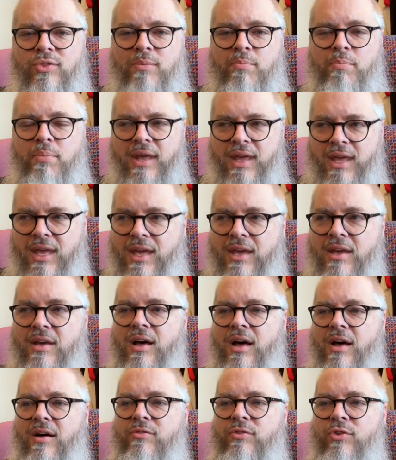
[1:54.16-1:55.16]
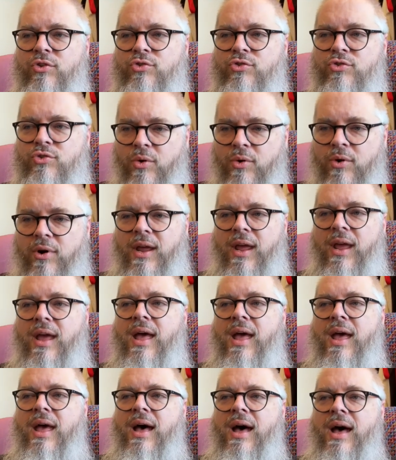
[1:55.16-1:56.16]
peak of the story.
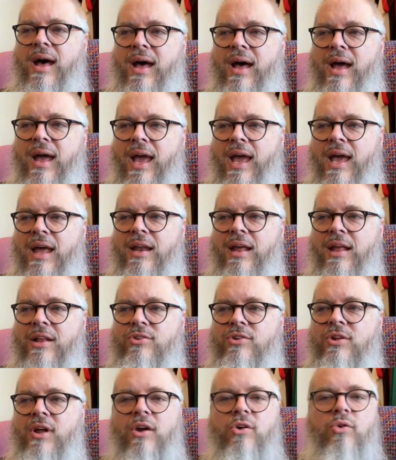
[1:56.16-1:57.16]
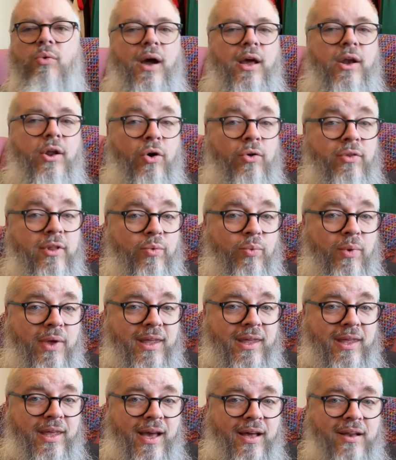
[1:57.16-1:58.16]
And it's not quite Holy
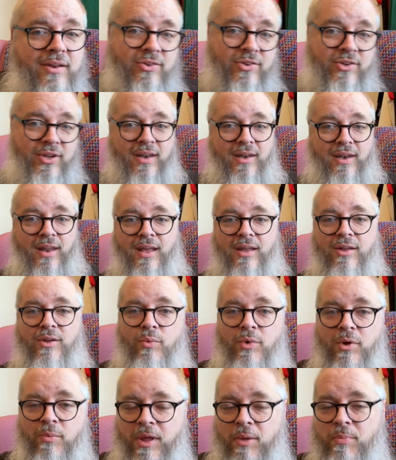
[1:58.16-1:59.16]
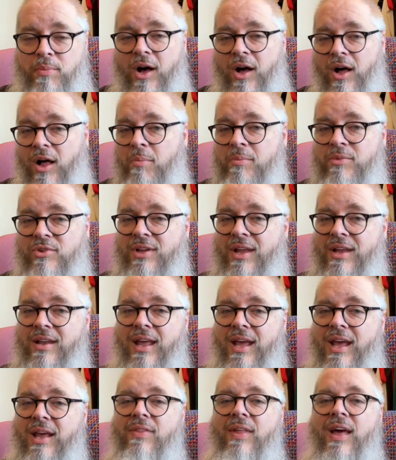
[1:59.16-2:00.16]
Week yet. Sunday it will be Palm
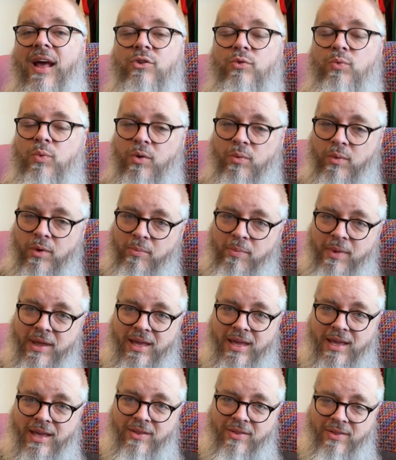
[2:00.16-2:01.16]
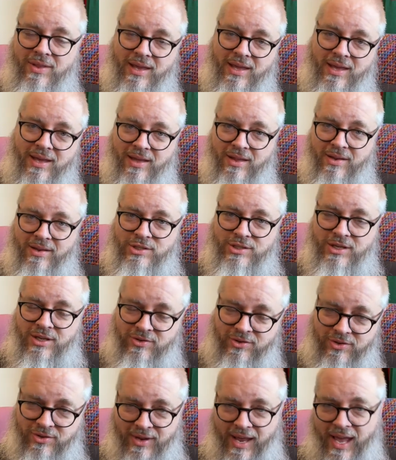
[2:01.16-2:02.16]
Sunday, and that's where we'll begin the
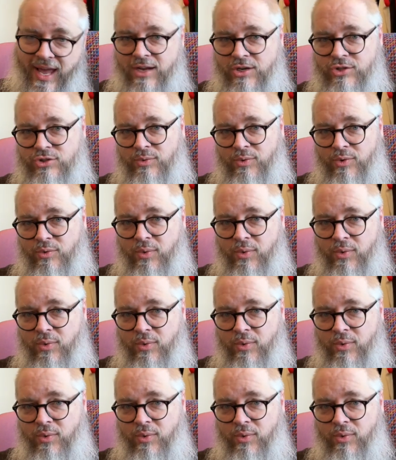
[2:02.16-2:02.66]
Jesus's actual